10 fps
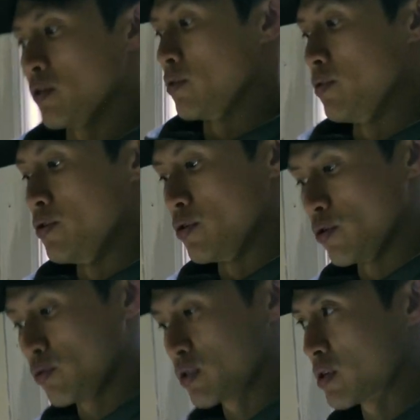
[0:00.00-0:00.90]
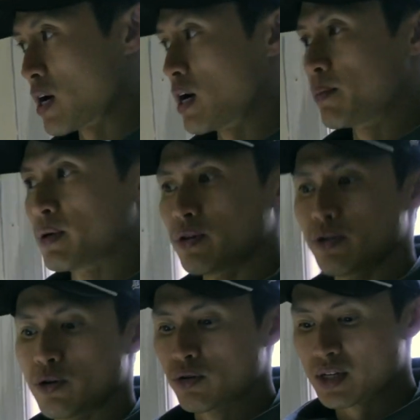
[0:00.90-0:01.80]
new tub,
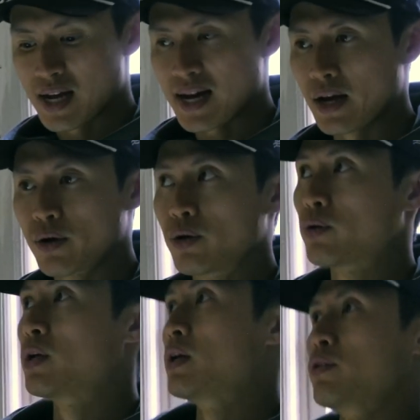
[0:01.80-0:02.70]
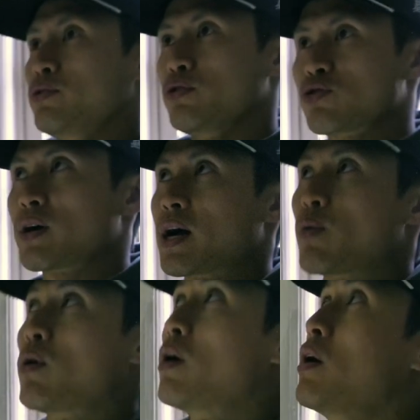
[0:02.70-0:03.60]
new tile, new
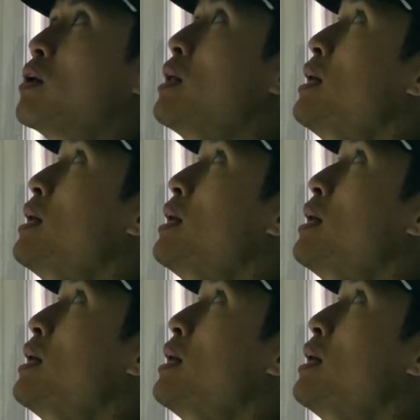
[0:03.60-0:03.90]
drywall,